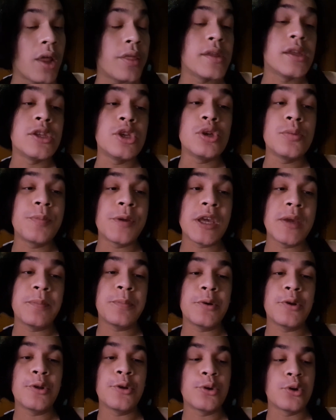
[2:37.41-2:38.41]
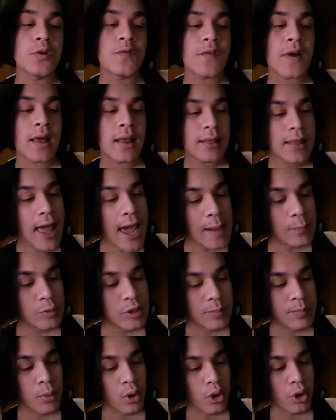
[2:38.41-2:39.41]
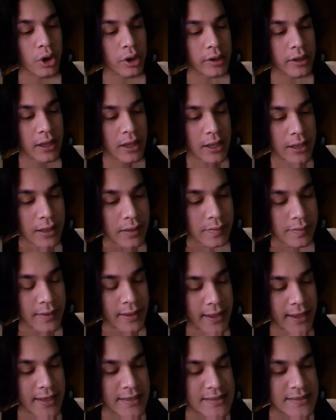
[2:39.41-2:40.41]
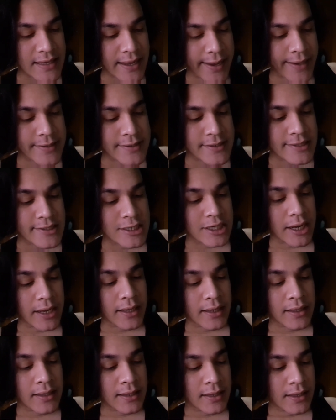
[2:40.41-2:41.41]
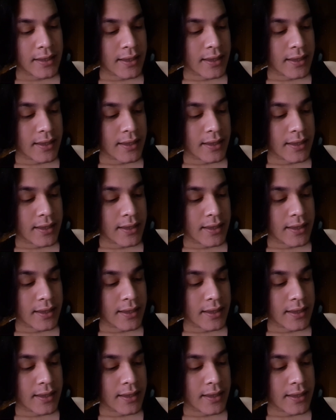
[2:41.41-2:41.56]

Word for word: the new people who've climbed aboard the SS Jake